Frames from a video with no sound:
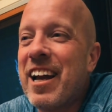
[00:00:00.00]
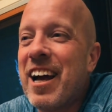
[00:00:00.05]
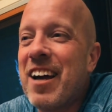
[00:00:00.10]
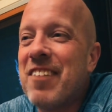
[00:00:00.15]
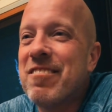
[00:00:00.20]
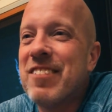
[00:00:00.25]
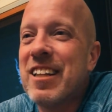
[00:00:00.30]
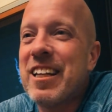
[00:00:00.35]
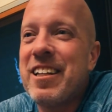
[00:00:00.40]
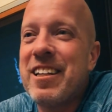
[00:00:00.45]

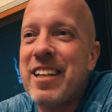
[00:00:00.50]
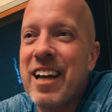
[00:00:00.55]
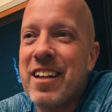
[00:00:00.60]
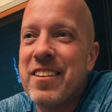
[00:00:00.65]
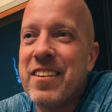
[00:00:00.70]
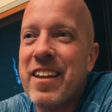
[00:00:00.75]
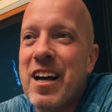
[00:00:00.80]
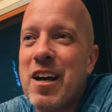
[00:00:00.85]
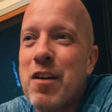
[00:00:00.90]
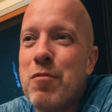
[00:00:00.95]
And I've
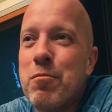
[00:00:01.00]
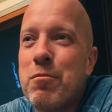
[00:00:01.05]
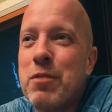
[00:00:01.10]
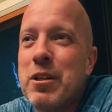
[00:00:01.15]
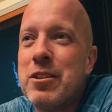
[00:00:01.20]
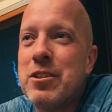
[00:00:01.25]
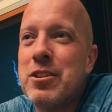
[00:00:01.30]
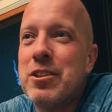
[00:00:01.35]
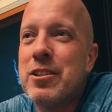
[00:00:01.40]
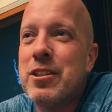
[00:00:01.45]
leaned on
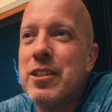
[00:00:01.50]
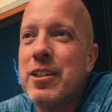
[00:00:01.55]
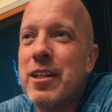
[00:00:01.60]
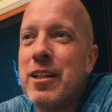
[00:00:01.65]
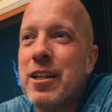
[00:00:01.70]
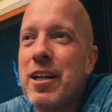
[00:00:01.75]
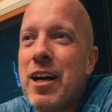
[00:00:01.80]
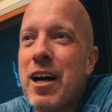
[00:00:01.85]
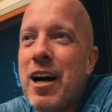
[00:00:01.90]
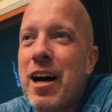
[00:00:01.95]
them, and
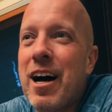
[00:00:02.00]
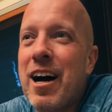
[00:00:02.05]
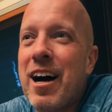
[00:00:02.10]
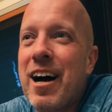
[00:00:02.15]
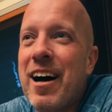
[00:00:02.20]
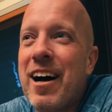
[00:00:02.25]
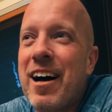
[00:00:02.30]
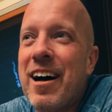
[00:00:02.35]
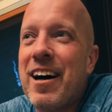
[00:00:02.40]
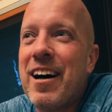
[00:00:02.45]

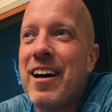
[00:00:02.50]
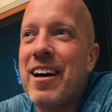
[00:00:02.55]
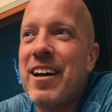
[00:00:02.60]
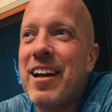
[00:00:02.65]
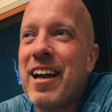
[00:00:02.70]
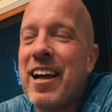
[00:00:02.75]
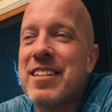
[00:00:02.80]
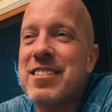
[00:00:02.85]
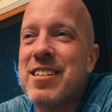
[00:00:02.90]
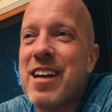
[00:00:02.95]

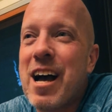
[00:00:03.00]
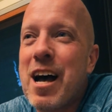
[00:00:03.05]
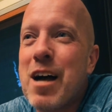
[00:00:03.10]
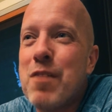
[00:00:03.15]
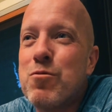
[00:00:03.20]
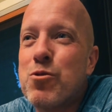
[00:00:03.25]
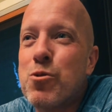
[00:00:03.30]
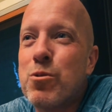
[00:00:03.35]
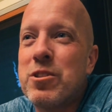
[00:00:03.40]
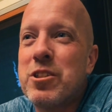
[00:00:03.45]
uh, at
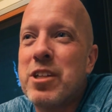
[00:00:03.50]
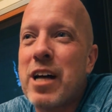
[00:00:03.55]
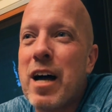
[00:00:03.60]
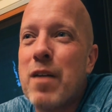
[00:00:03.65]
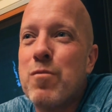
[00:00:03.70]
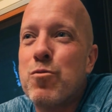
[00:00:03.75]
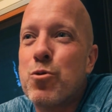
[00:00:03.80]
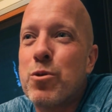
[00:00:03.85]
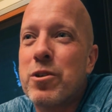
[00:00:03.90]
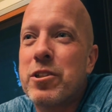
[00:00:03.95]
times when
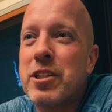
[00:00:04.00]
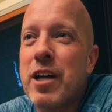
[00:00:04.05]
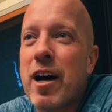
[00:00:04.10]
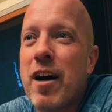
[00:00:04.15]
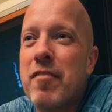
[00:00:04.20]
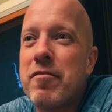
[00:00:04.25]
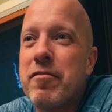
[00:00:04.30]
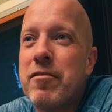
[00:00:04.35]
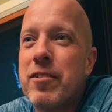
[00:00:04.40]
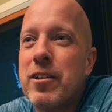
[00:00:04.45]
times were
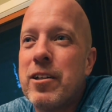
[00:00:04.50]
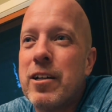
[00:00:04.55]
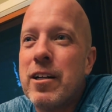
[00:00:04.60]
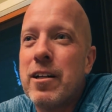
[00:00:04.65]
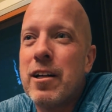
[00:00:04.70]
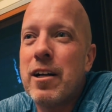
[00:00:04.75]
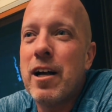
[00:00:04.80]
tough.